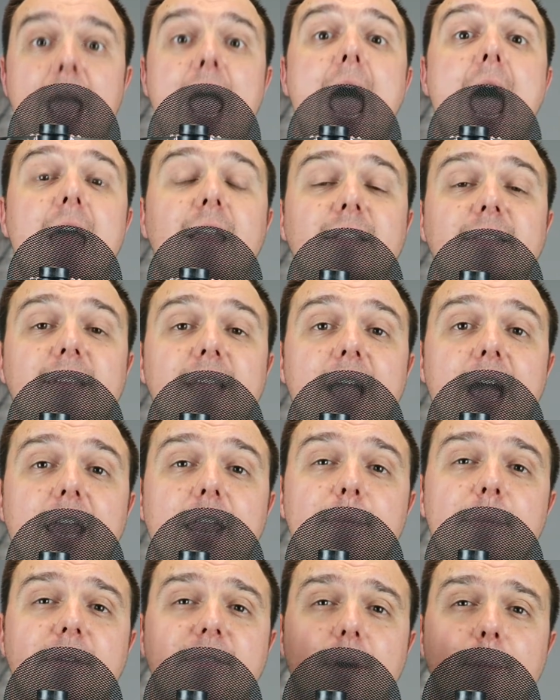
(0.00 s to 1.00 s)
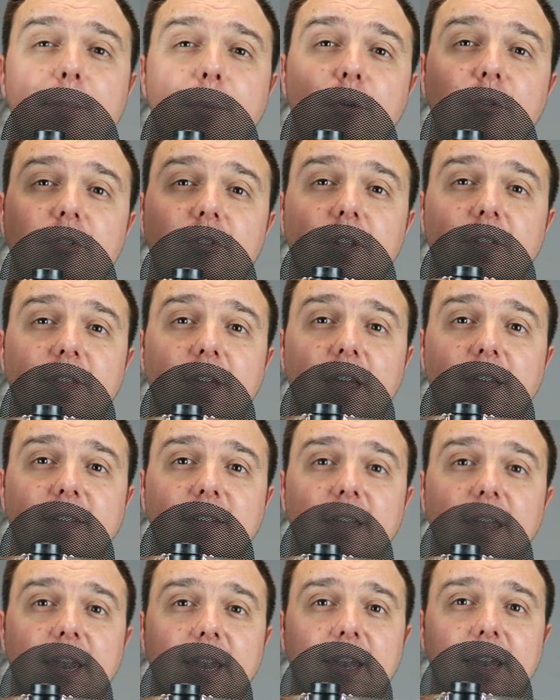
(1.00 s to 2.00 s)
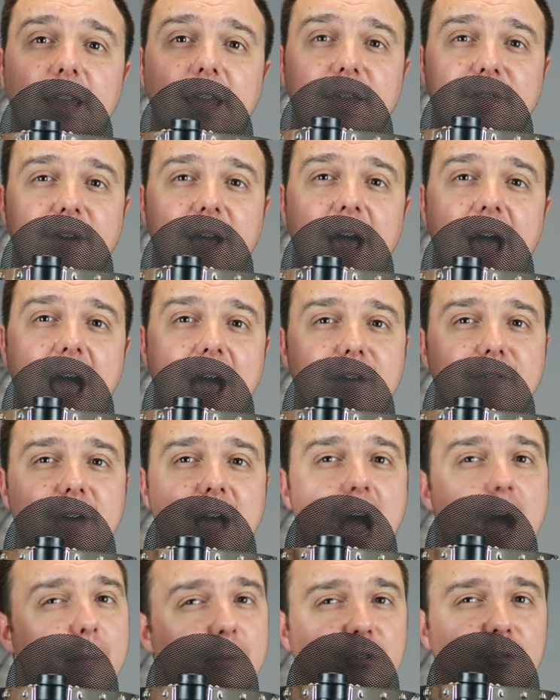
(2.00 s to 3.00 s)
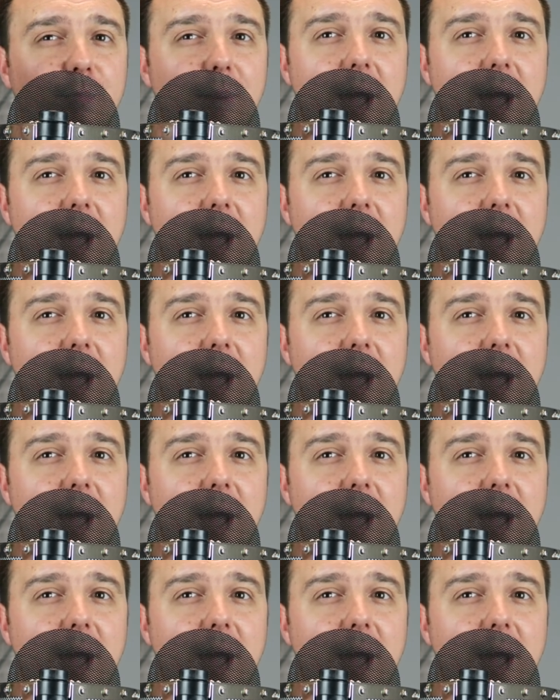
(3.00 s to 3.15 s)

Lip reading: Editing, Adam, have I boosted this? And if I have, how much